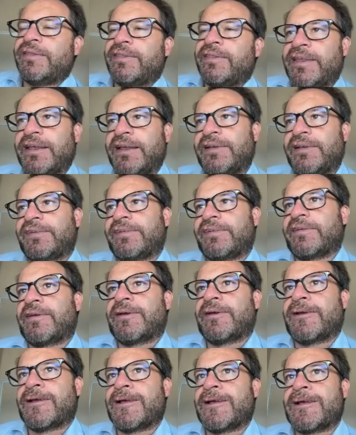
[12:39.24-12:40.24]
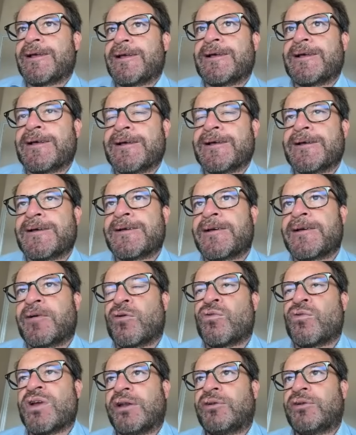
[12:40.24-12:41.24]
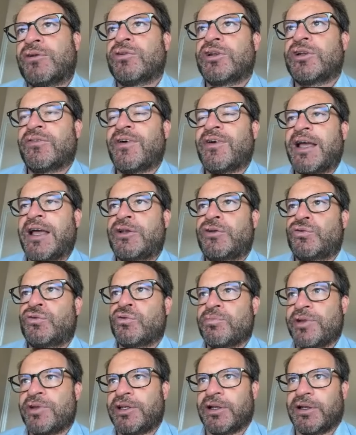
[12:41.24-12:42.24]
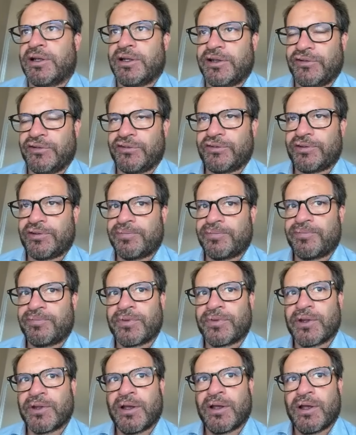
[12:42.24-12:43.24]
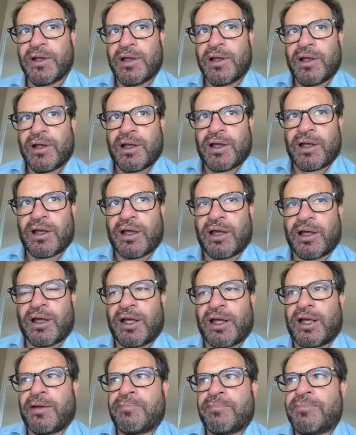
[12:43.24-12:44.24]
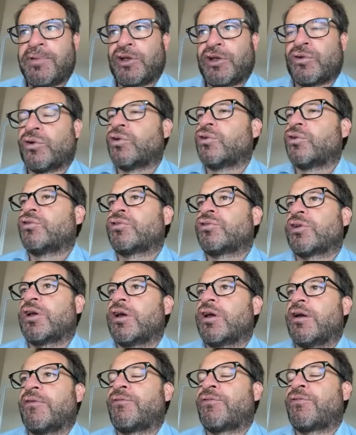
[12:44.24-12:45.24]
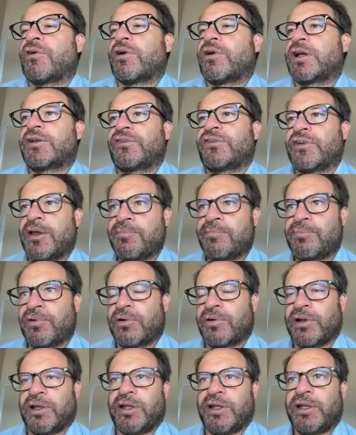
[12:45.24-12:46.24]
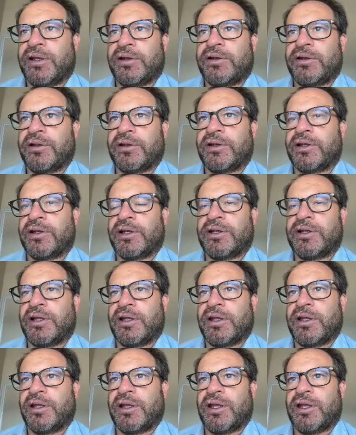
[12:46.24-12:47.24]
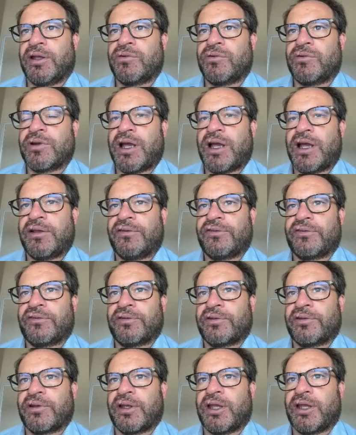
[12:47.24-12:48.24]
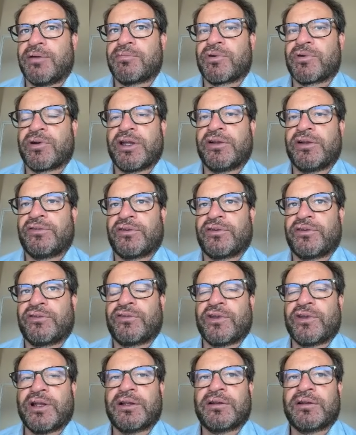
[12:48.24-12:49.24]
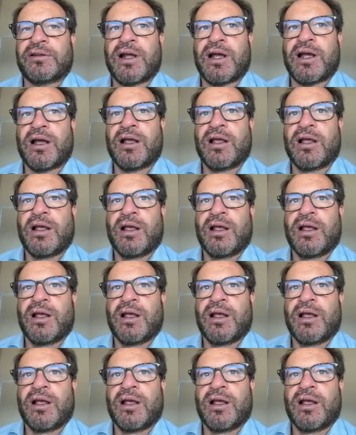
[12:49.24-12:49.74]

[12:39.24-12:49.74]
think we have to divide two Middle East. Because, for example, in the United Emirates, etc.,